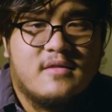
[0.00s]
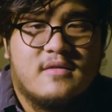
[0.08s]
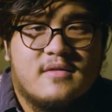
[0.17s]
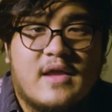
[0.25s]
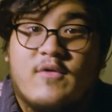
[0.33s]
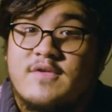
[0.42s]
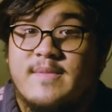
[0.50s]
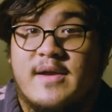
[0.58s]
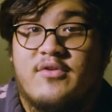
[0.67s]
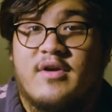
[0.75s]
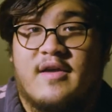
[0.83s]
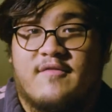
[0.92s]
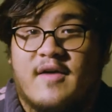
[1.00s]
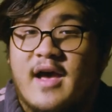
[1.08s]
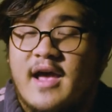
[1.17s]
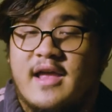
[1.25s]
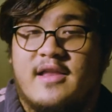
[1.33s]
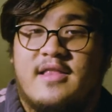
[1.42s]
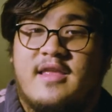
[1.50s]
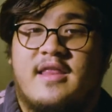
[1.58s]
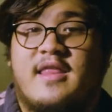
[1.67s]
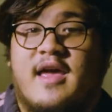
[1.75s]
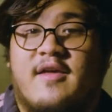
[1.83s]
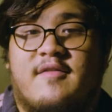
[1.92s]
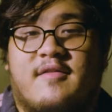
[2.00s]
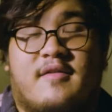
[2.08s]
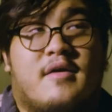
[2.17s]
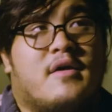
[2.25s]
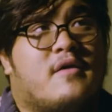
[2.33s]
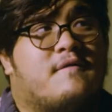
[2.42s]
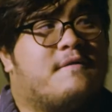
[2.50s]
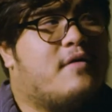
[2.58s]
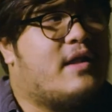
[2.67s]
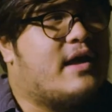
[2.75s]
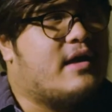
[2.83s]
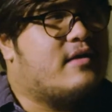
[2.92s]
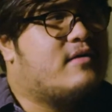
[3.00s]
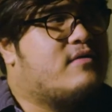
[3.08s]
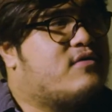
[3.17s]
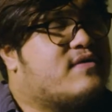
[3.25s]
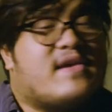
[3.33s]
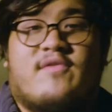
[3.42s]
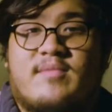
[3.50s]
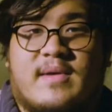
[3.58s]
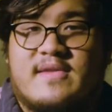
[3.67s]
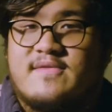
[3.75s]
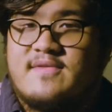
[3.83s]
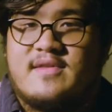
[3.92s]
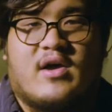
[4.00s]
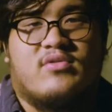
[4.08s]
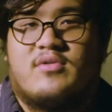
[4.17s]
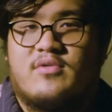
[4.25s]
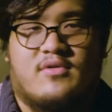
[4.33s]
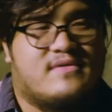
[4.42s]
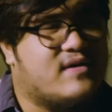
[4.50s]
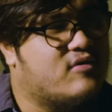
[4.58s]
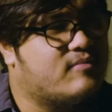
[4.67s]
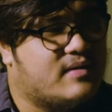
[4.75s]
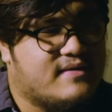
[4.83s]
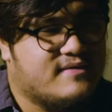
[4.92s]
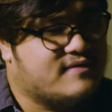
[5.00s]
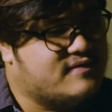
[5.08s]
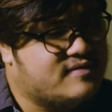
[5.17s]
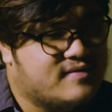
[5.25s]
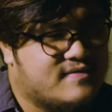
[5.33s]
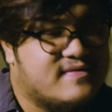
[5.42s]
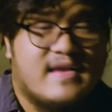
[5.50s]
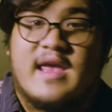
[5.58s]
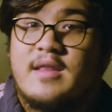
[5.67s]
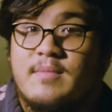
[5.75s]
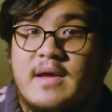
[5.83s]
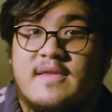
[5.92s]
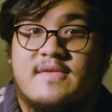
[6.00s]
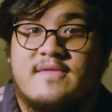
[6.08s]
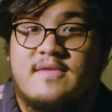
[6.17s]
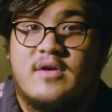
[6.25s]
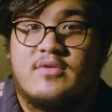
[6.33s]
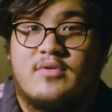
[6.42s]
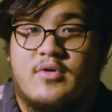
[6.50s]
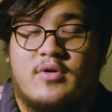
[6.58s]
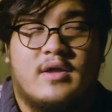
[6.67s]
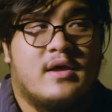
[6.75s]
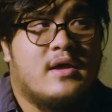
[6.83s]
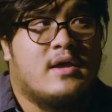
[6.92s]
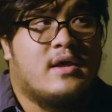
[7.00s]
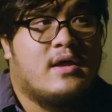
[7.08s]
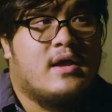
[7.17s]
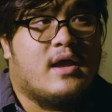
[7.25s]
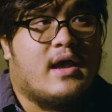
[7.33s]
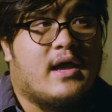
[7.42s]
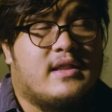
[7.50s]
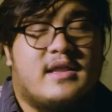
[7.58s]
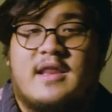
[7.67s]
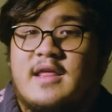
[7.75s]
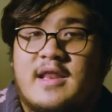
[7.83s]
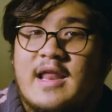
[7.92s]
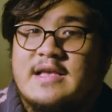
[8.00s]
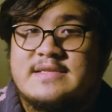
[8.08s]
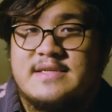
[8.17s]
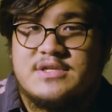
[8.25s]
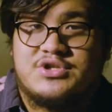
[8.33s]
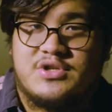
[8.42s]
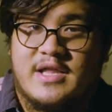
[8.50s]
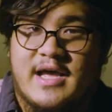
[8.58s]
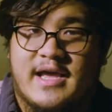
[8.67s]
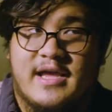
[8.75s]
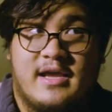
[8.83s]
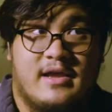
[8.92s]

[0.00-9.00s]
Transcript: that was my drive. I did that for like 7 months down the road, 7 months, 8 months down the road. I did it last year, July.